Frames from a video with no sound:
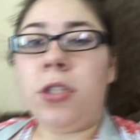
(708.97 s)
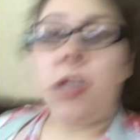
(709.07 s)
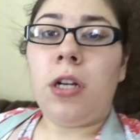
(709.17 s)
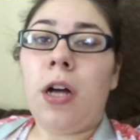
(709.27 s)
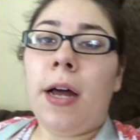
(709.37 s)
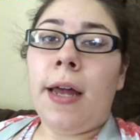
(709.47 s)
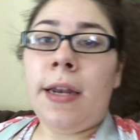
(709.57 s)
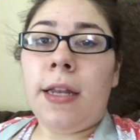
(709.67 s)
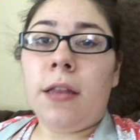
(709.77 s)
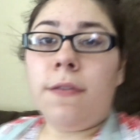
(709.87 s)
just gonna go ahead
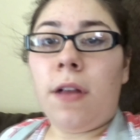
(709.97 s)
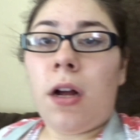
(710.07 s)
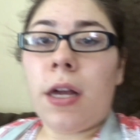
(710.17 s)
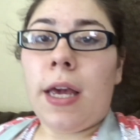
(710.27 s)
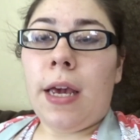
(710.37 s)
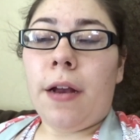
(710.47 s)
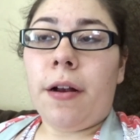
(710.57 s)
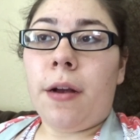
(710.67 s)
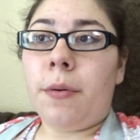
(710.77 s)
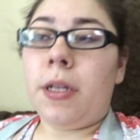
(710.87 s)
and end the vlog
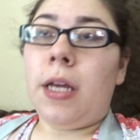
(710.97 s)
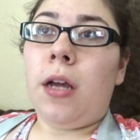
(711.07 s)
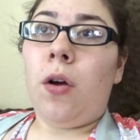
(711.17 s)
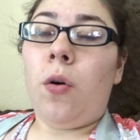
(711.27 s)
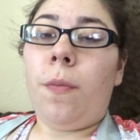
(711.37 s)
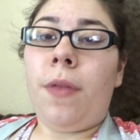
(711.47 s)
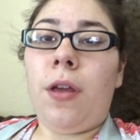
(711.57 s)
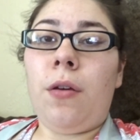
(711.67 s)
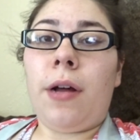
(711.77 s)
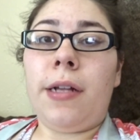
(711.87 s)
here. I really hope that
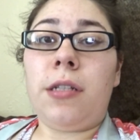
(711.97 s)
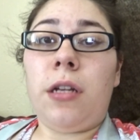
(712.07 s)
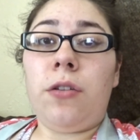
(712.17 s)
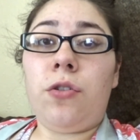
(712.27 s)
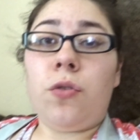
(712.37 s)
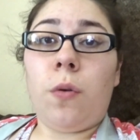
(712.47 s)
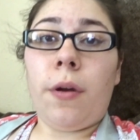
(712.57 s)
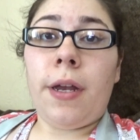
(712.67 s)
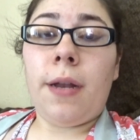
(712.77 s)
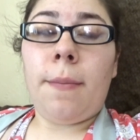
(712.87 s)
you guys
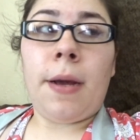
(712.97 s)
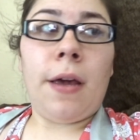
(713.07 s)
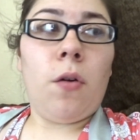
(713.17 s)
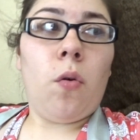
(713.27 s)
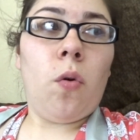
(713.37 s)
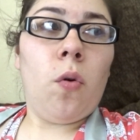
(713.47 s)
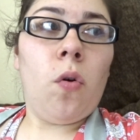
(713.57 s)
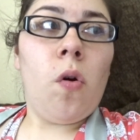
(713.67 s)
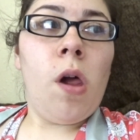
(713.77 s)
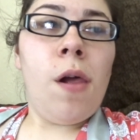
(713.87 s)
enjoyed my
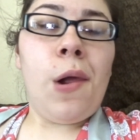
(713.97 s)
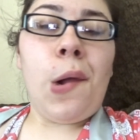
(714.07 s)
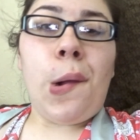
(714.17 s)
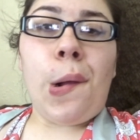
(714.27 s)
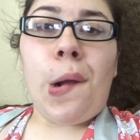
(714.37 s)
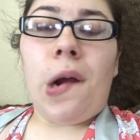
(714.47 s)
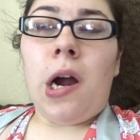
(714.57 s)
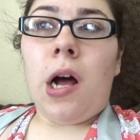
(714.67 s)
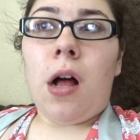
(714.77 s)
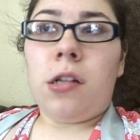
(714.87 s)
whole
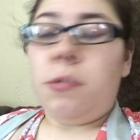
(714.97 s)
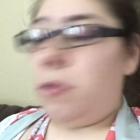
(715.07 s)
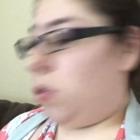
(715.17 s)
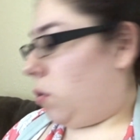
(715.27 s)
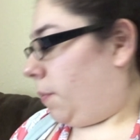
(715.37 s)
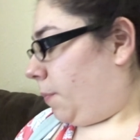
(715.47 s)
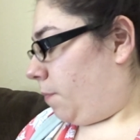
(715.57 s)
hospital